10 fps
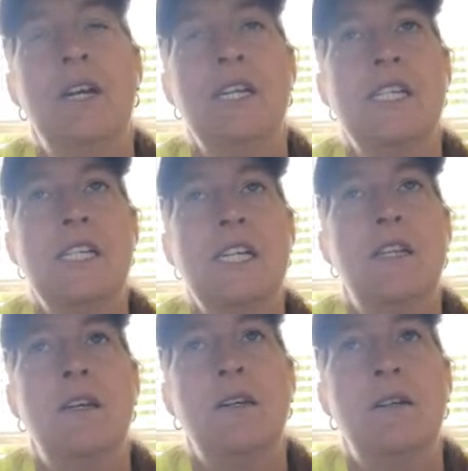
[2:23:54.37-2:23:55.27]
I can see
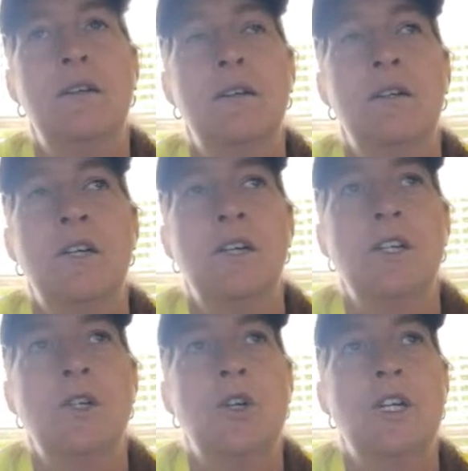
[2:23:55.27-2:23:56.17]
the
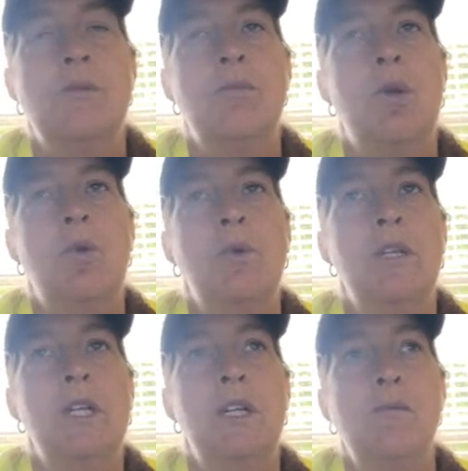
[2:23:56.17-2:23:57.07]
trees
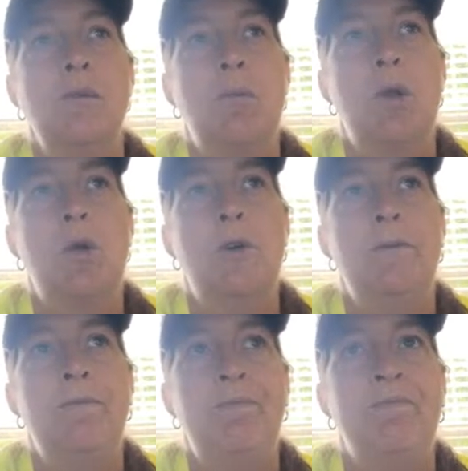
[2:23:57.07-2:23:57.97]
blowing, the wind's
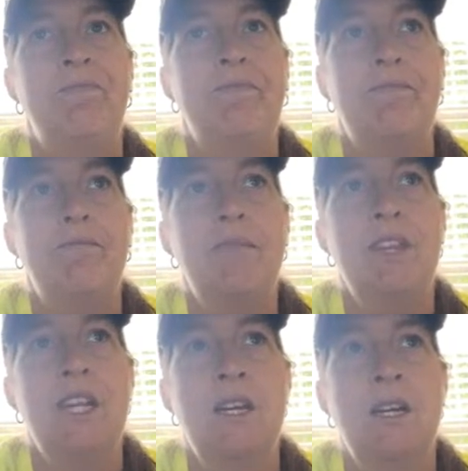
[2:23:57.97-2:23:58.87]
blowing,
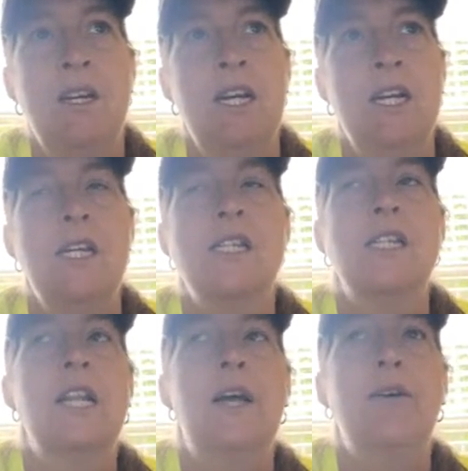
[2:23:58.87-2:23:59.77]
and
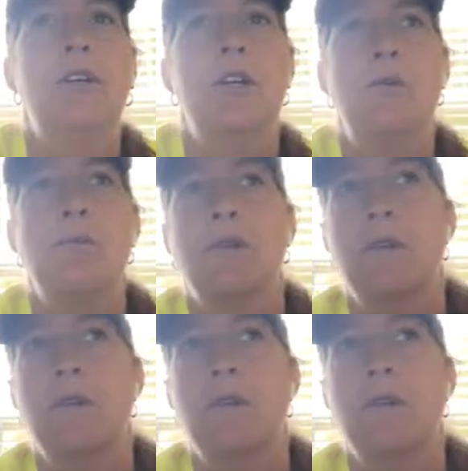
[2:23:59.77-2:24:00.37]
it's clouding up.